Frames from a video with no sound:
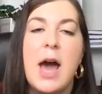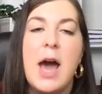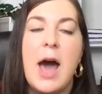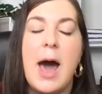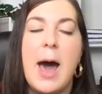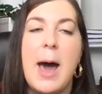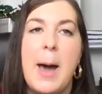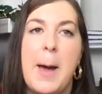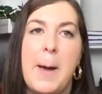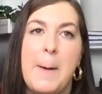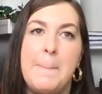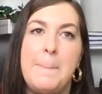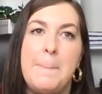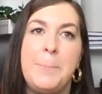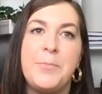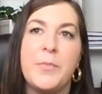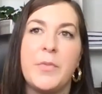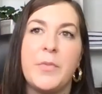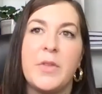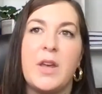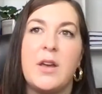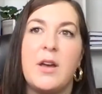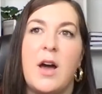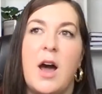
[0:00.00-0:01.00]

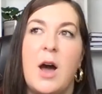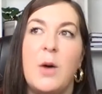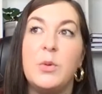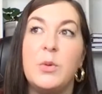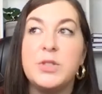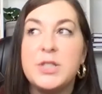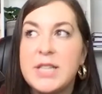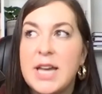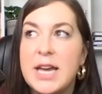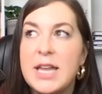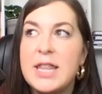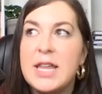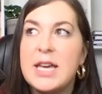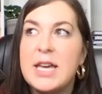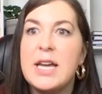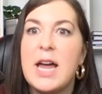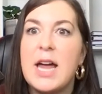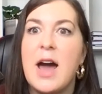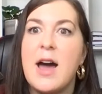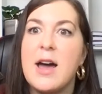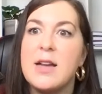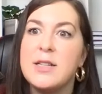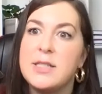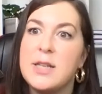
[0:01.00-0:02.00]
I will say
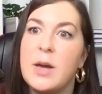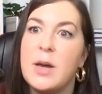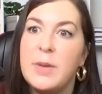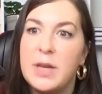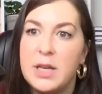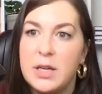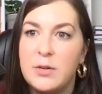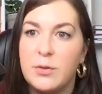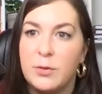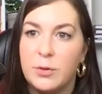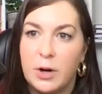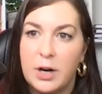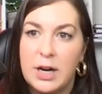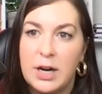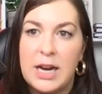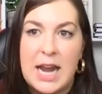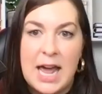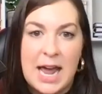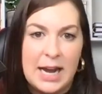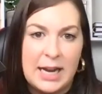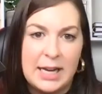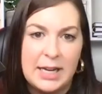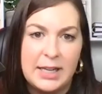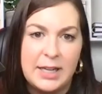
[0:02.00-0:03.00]
that Damien
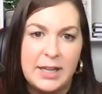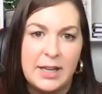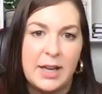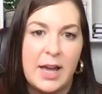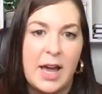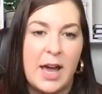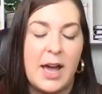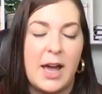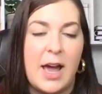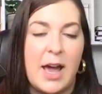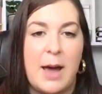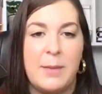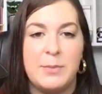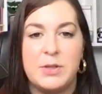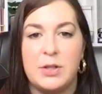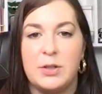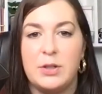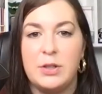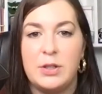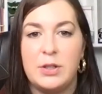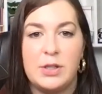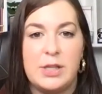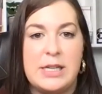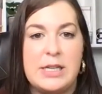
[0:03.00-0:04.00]
Royanet
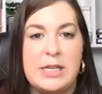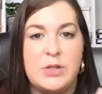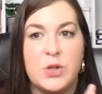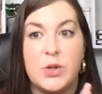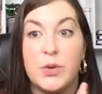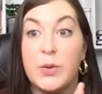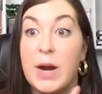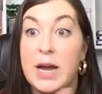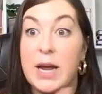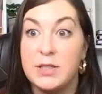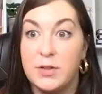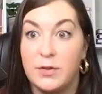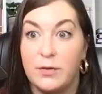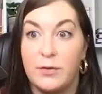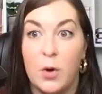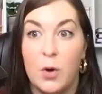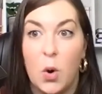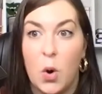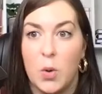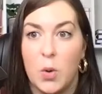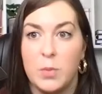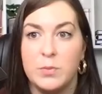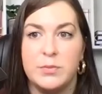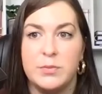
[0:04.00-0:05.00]
absolutely
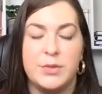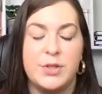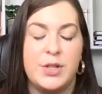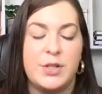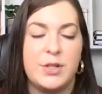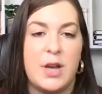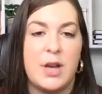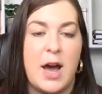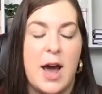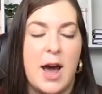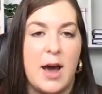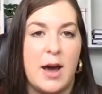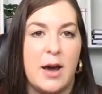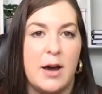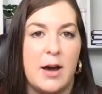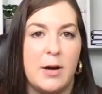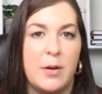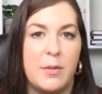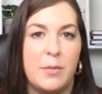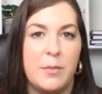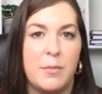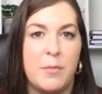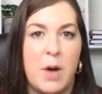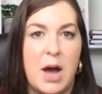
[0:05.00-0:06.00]
transformed
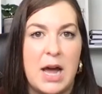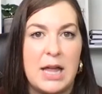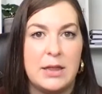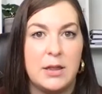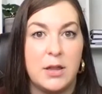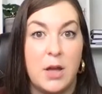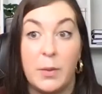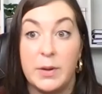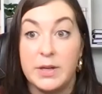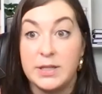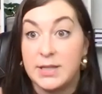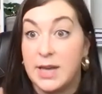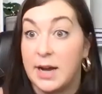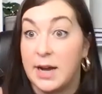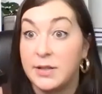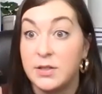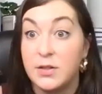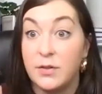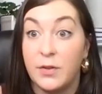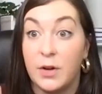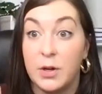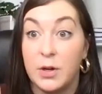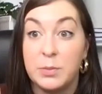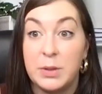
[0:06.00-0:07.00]
my lower
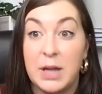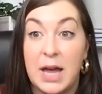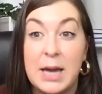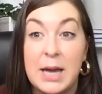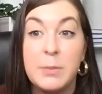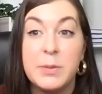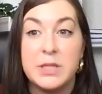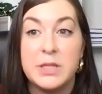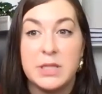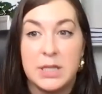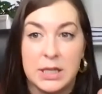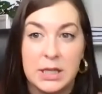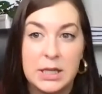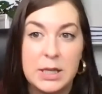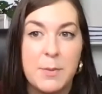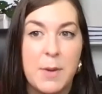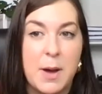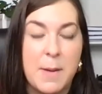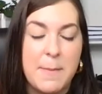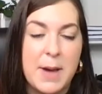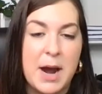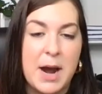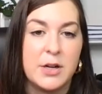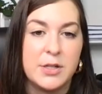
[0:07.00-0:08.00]
saxophone playing, particularly
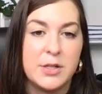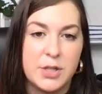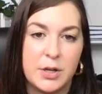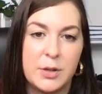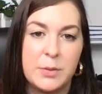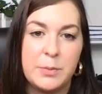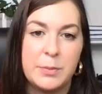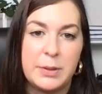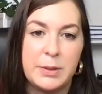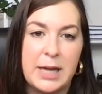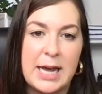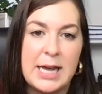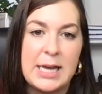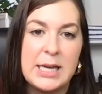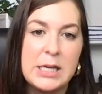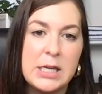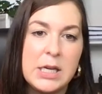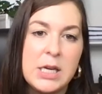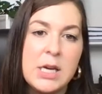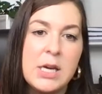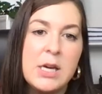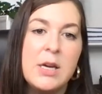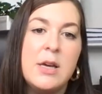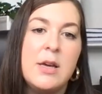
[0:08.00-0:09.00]
my baritone
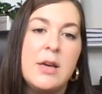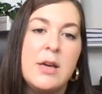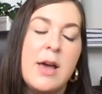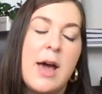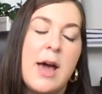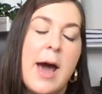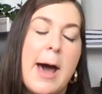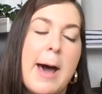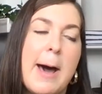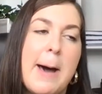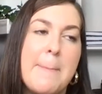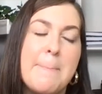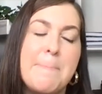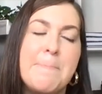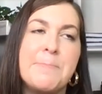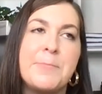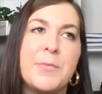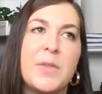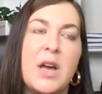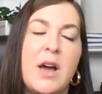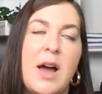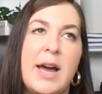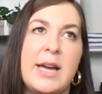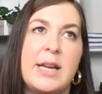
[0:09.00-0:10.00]
playing.
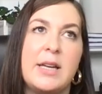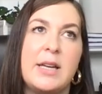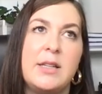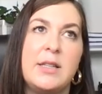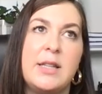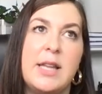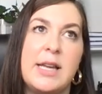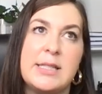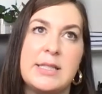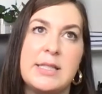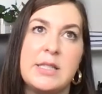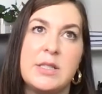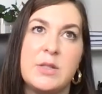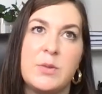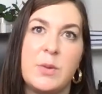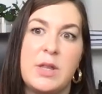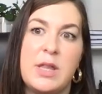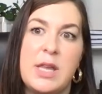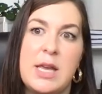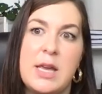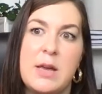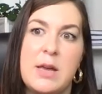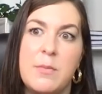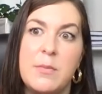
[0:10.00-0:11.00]
I had lessons
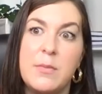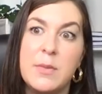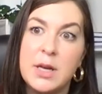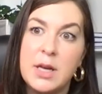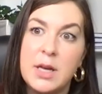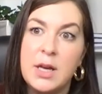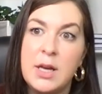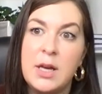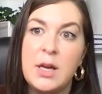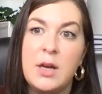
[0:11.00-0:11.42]
with him.